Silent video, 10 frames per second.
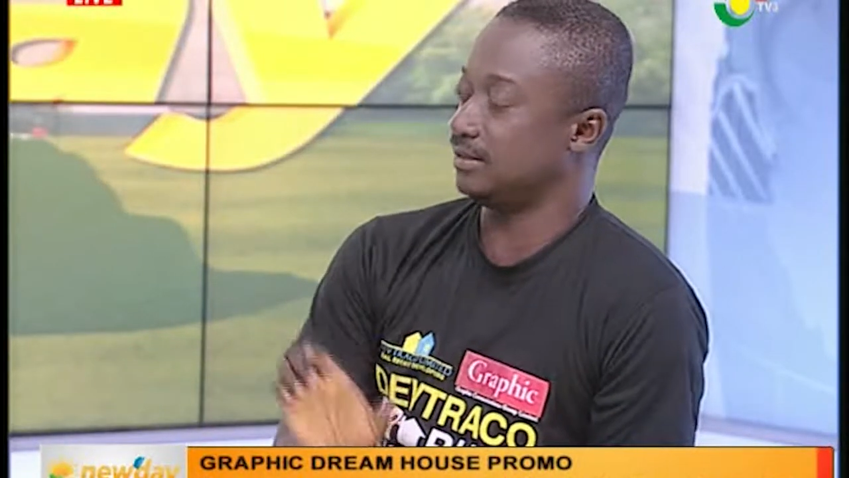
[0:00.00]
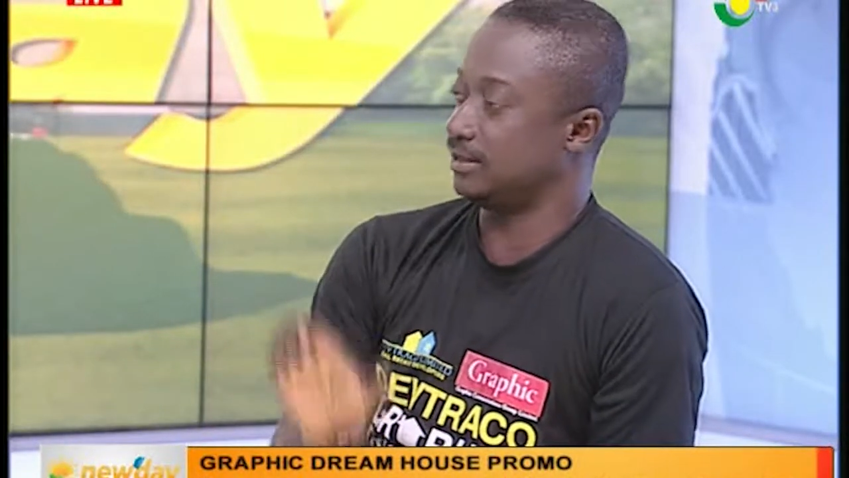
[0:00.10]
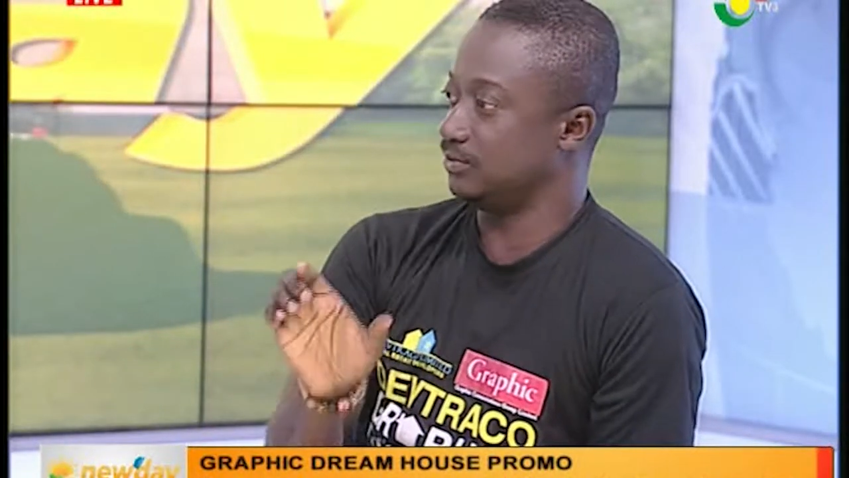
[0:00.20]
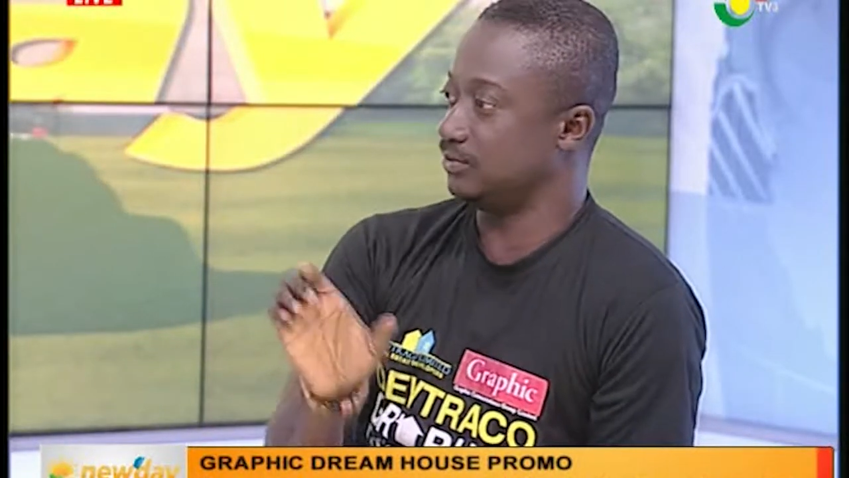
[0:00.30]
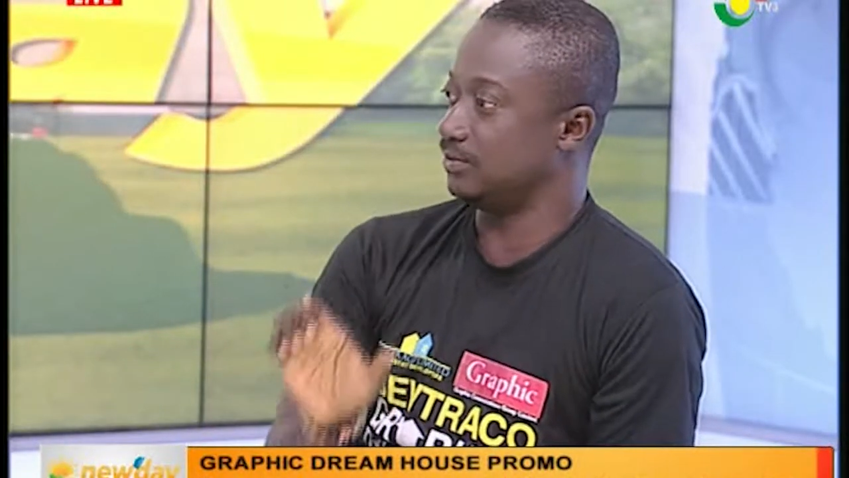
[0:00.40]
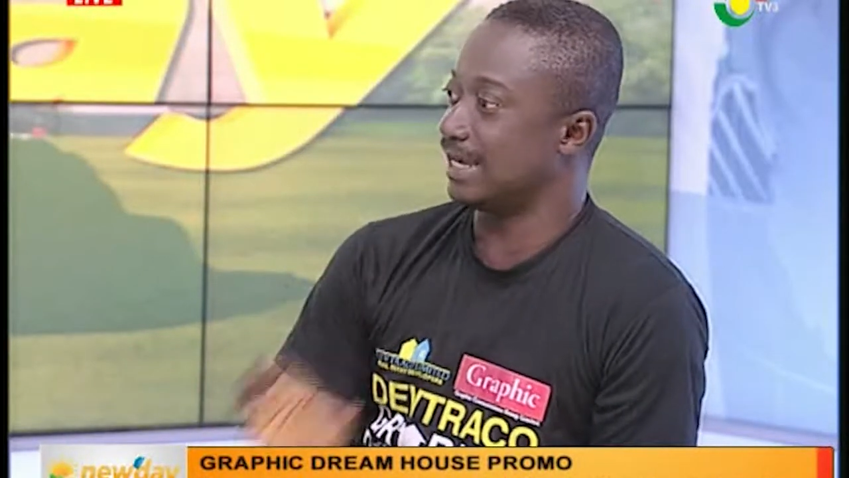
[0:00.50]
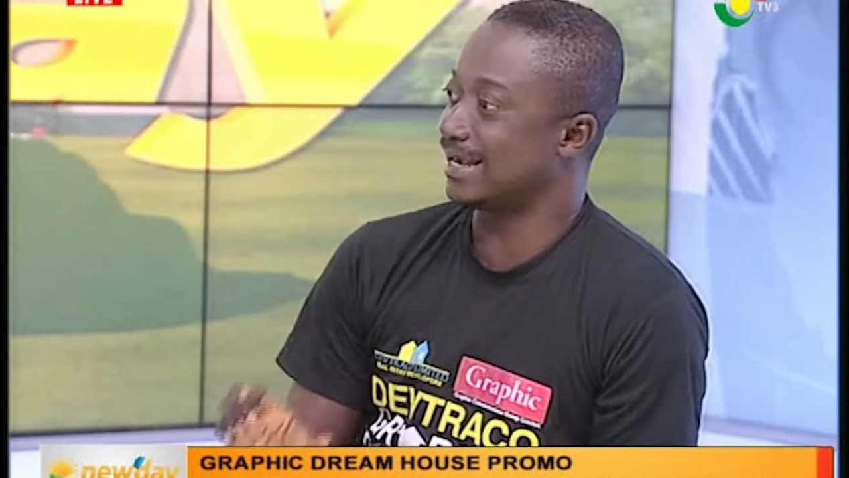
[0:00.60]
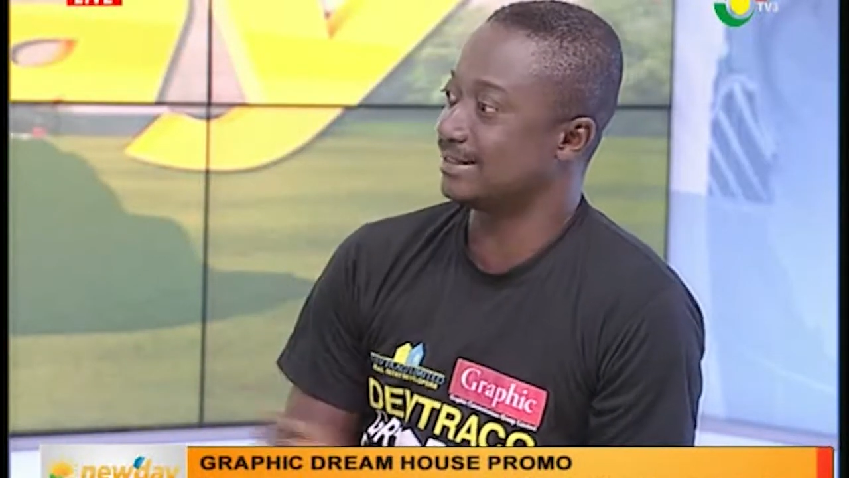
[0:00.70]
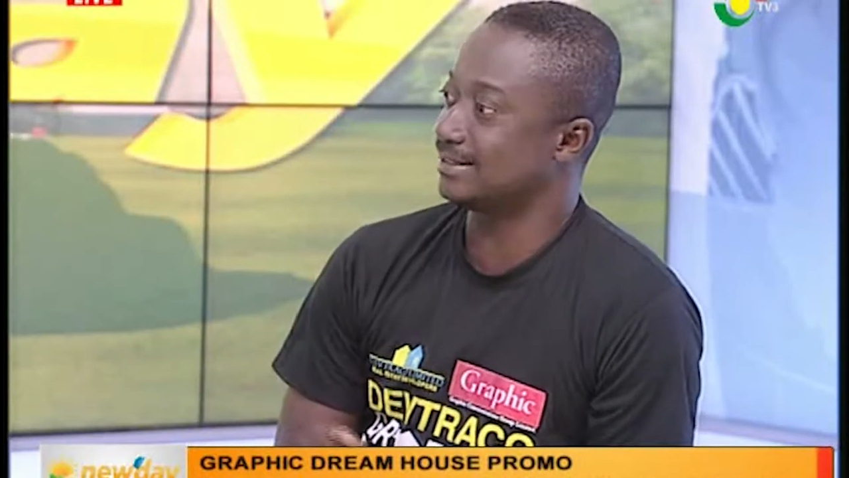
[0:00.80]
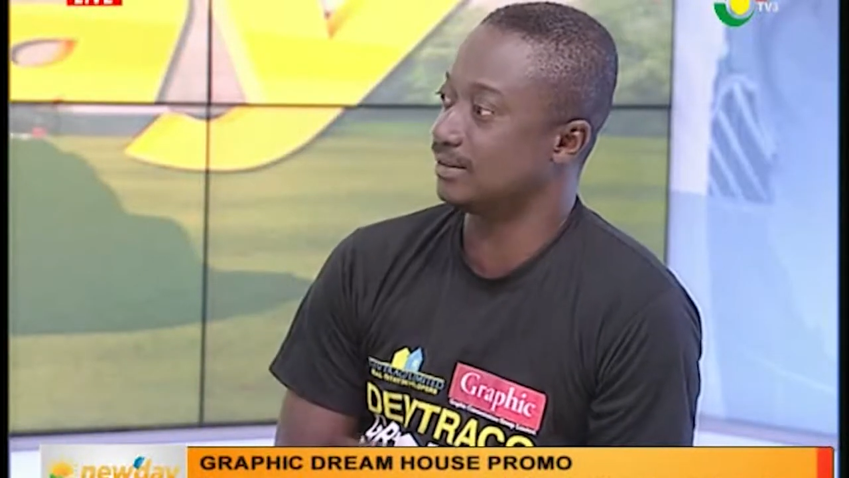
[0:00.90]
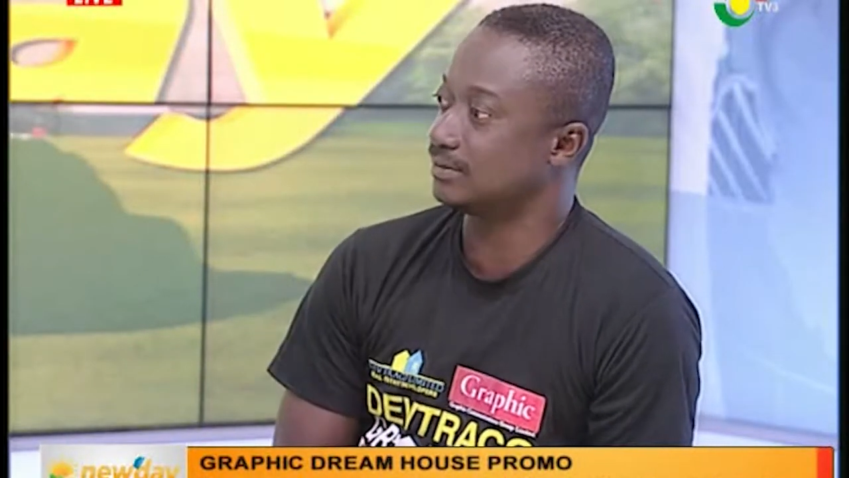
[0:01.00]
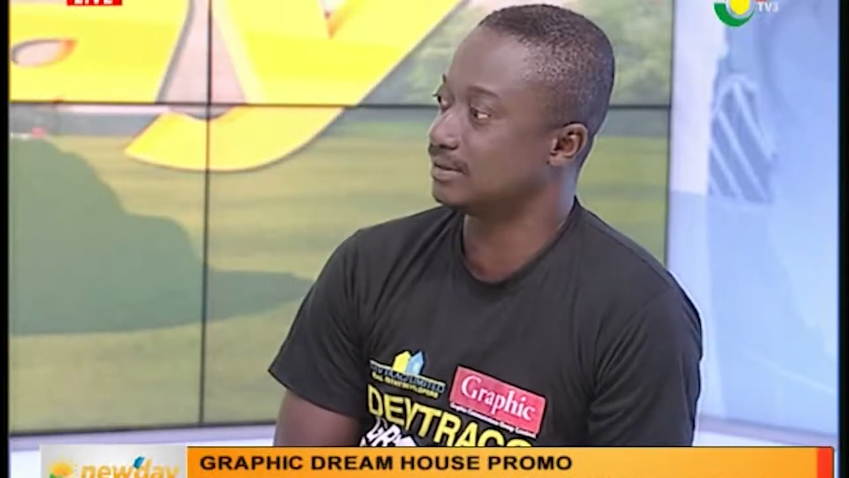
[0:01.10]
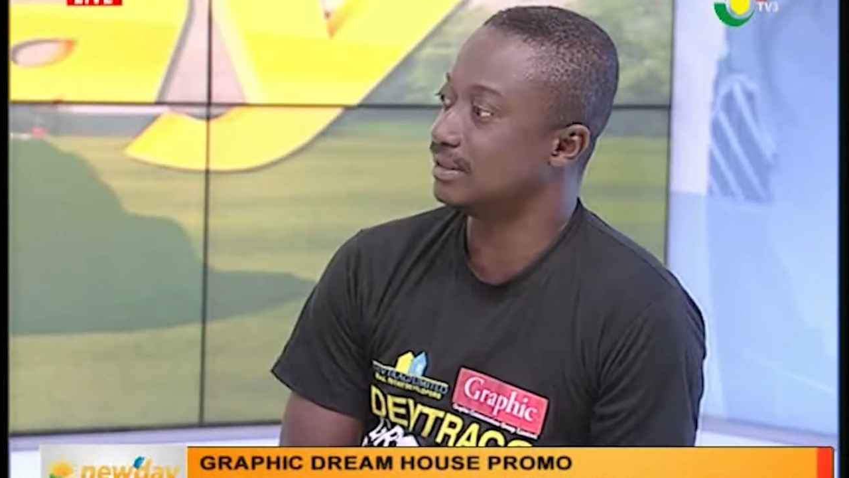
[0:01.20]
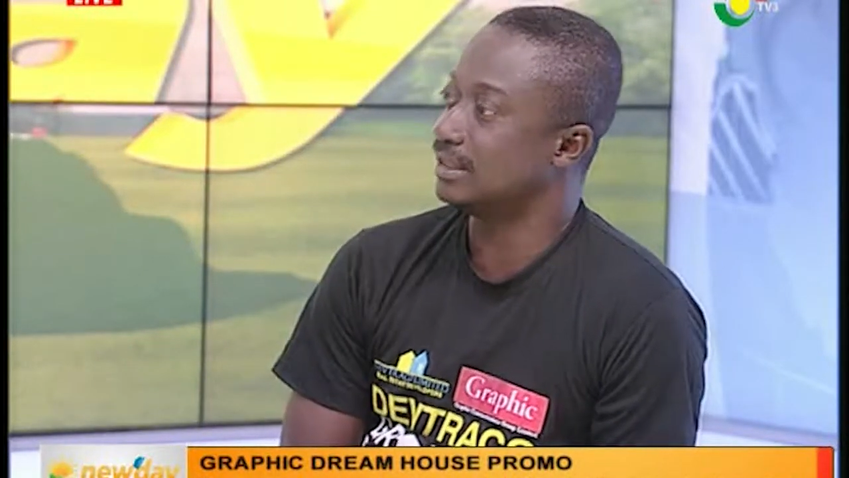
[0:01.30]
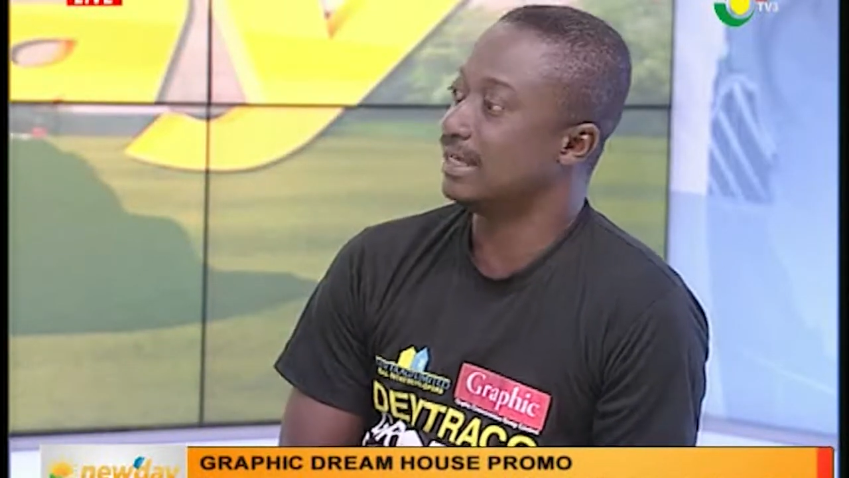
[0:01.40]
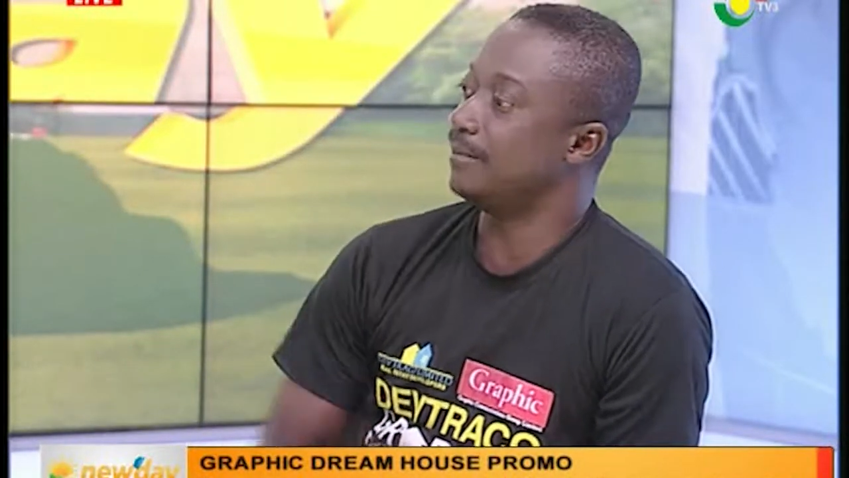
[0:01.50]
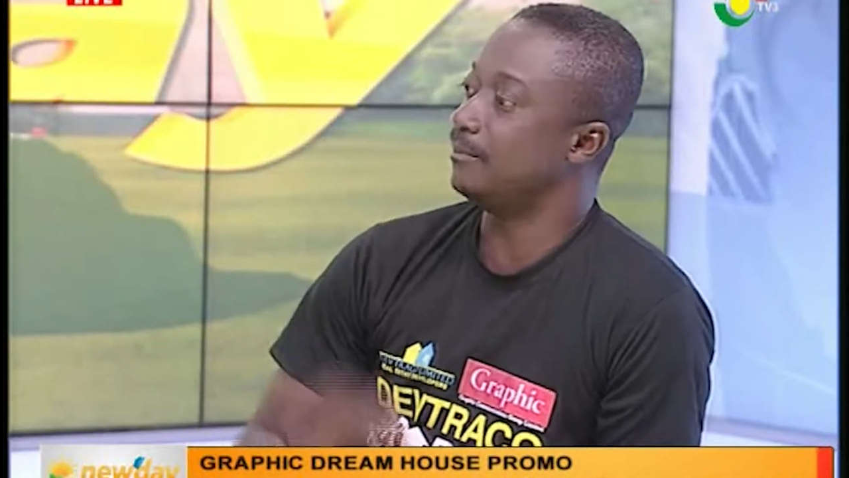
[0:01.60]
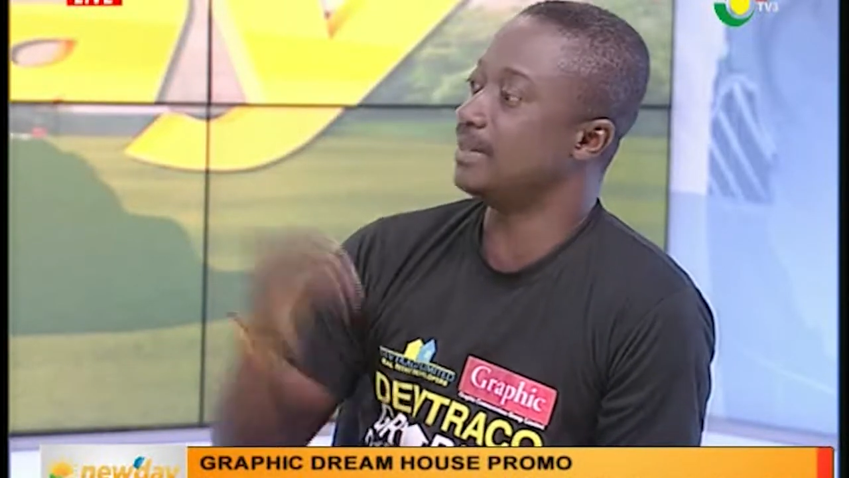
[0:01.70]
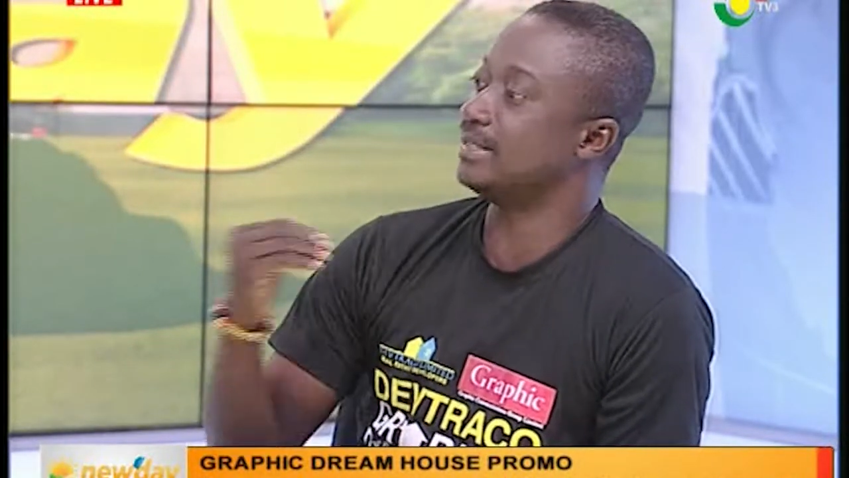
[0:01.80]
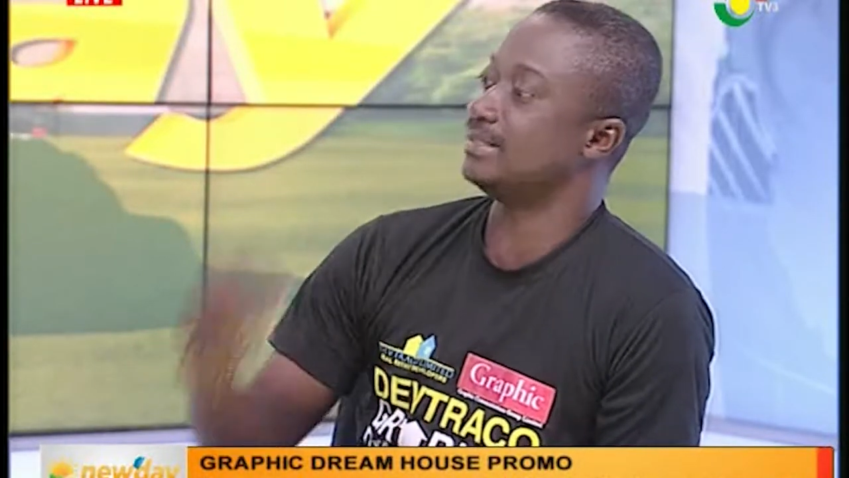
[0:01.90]
then you do the cutout mm.
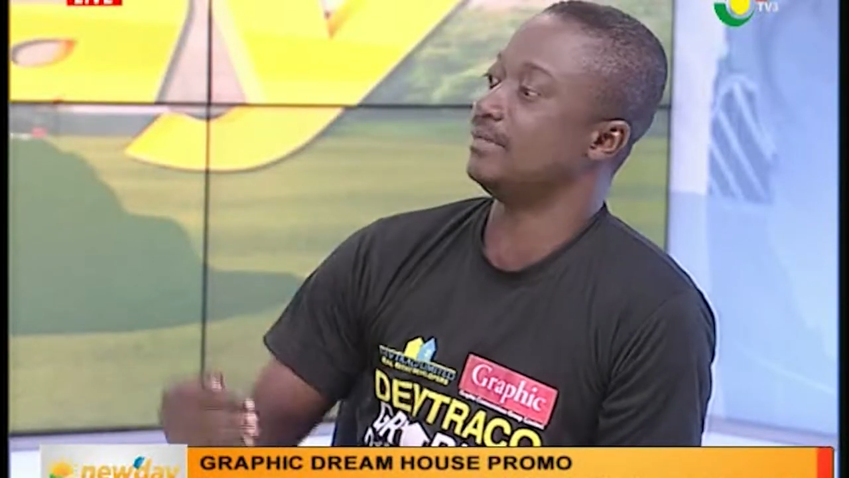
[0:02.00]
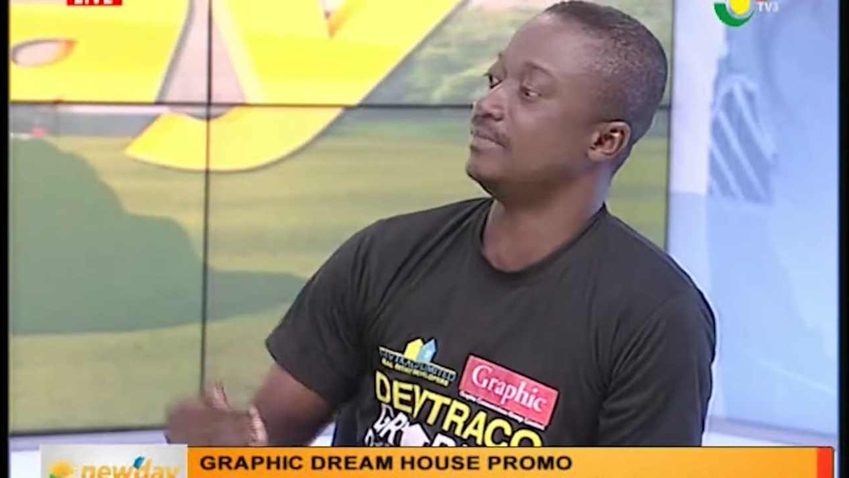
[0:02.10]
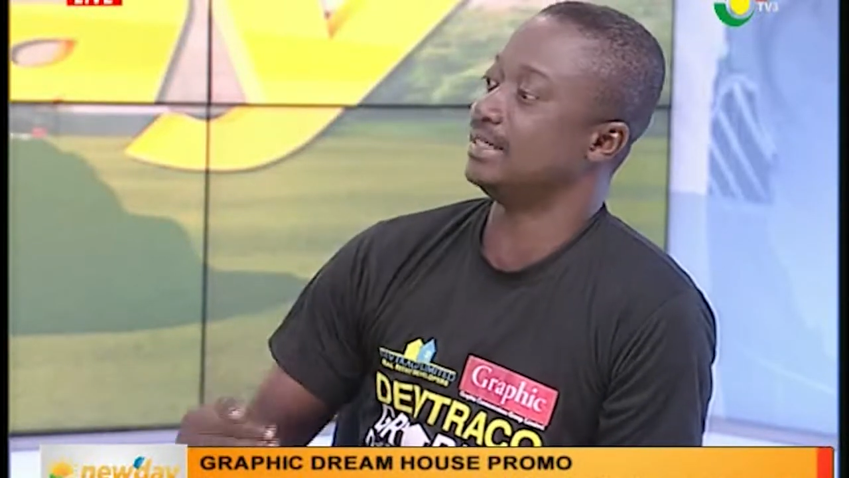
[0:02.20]
and place them